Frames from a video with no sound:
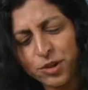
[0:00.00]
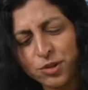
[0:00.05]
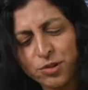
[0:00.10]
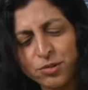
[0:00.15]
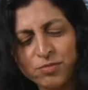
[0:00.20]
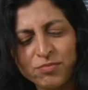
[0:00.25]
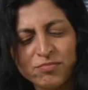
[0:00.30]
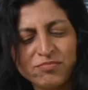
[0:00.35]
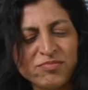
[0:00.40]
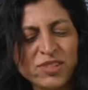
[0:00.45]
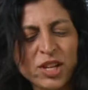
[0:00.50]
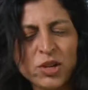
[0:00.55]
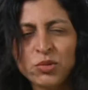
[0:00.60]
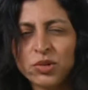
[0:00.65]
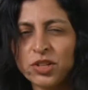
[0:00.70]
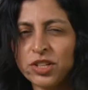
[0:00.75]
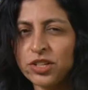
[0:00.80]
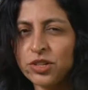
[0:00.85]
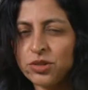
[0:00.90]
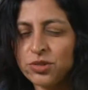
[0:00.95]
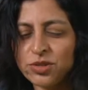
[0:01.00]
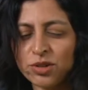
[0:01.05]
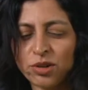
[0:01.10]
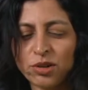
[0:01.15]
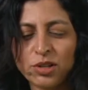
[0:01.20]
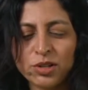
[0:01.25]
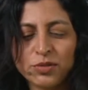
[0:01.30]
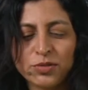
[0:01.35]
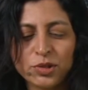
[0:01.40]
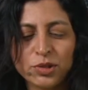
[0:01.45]
you don't want to use
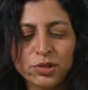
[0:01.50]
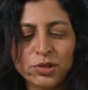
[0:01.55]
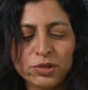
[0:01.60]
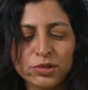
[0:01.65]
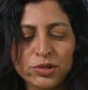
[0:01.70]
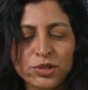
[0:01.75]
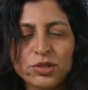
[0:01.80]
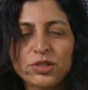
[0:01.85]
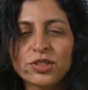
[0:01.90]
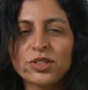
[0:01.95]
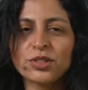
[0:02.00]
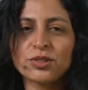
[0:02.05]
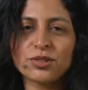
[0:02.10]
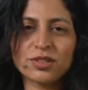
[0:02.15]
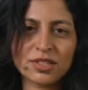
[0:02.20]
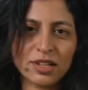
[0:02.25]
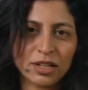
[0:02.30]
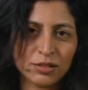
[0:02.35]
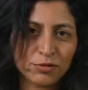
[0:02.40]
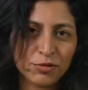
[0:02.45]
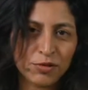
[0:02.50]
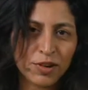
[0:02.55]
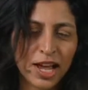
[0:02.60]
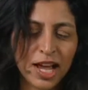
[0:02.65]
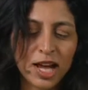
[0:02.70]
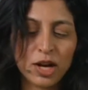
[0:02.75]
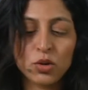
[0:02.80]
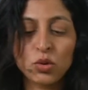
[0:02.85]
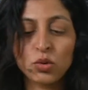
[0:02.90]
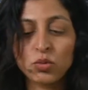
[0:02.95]
olive oil, you can use
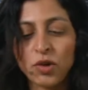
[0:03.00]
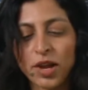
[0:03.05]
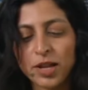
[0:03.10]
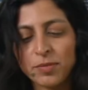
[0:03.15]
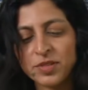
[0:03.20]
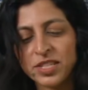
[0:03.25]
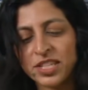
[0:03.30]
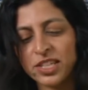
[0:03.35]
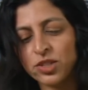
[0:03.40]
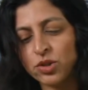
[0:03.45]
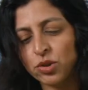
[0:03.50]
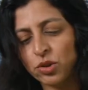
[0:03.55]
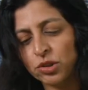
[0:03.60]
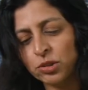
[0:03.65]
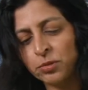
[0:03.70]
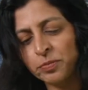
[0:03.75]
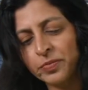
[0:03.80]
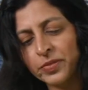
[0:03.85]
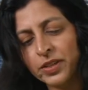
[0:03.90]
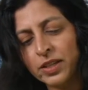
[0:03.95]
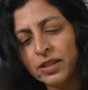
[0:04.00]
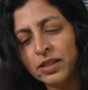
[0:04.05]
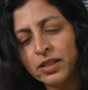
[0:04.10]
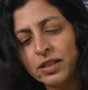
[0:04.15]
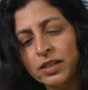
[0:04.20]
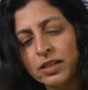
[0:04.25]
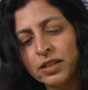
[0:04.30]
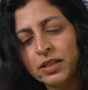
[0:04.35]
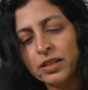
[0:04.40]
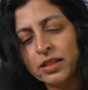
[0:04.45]
sunflower or rapeseed oil.
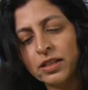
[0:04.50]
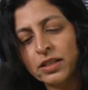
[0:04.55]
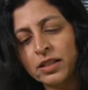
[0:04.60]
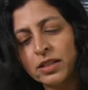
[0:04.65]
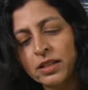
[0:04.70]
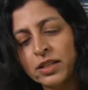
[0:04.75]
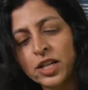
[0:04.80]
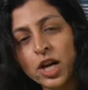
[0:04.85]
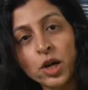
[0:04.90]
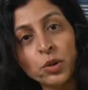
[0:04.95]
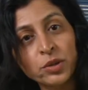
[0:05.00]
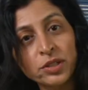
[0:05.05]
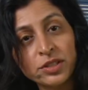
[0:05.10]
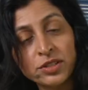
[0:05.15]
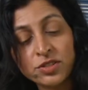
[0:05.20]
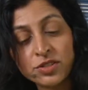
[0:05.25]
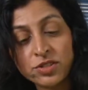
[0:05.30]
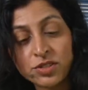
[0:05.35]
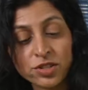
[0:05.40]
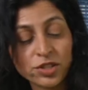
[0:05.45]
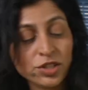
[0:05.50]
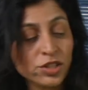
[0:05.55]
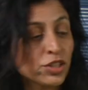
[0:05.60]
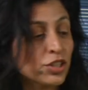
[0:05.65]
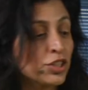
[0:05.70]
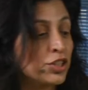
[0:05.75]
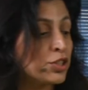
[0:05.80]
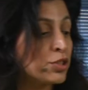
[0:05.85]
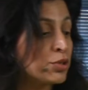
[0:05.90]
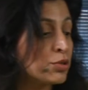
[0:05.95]
Goans
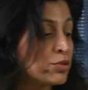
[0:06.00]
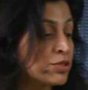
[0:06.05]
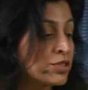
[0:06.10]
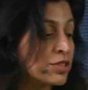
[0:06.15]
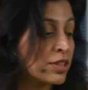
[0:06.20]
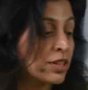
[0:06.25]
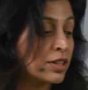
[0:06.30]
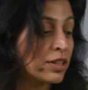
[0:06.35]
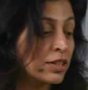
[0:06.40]
use